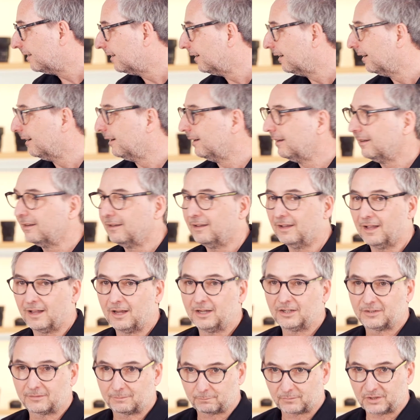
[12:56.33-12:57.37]
Yeah.
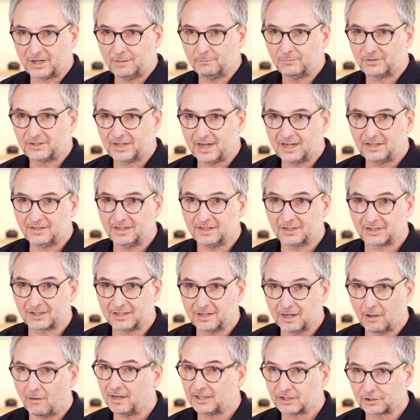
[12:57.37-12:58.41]
As Tim says, it's
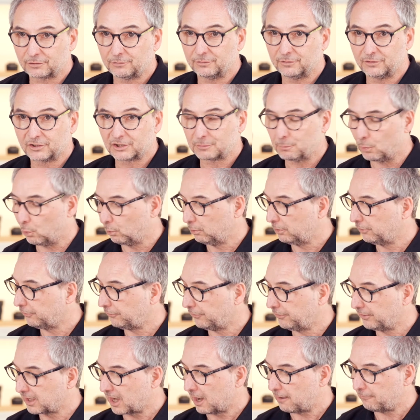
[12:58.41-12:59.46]
lighter and smaller
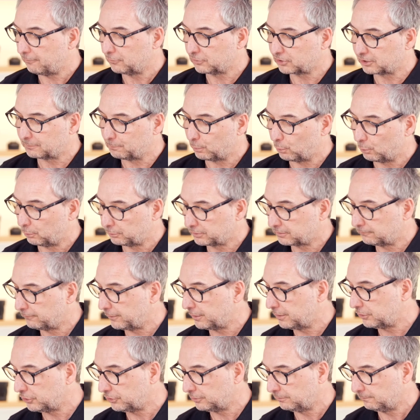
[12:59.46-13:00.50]
than the current sports
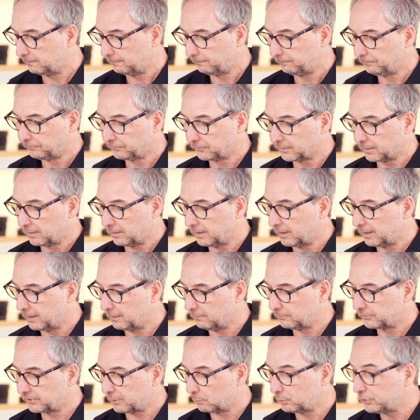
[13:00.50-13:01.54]
version.
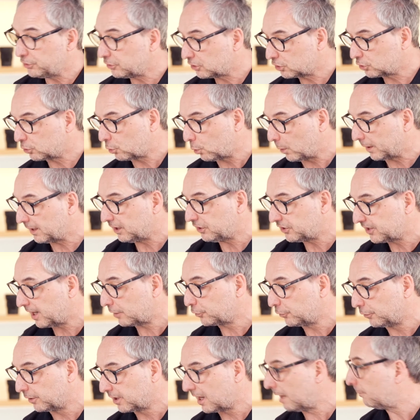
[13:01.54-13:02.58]
So we should quickly touch
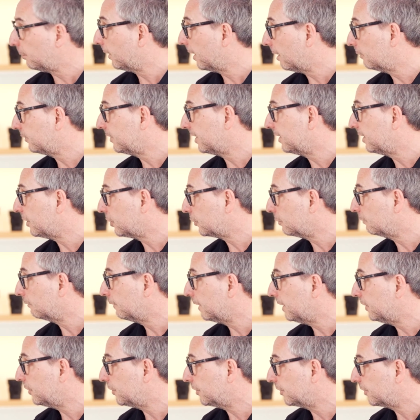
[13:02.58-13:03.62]
on a couple of those additional
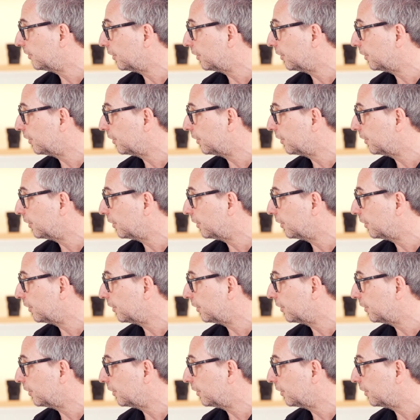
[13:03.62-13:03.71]
features.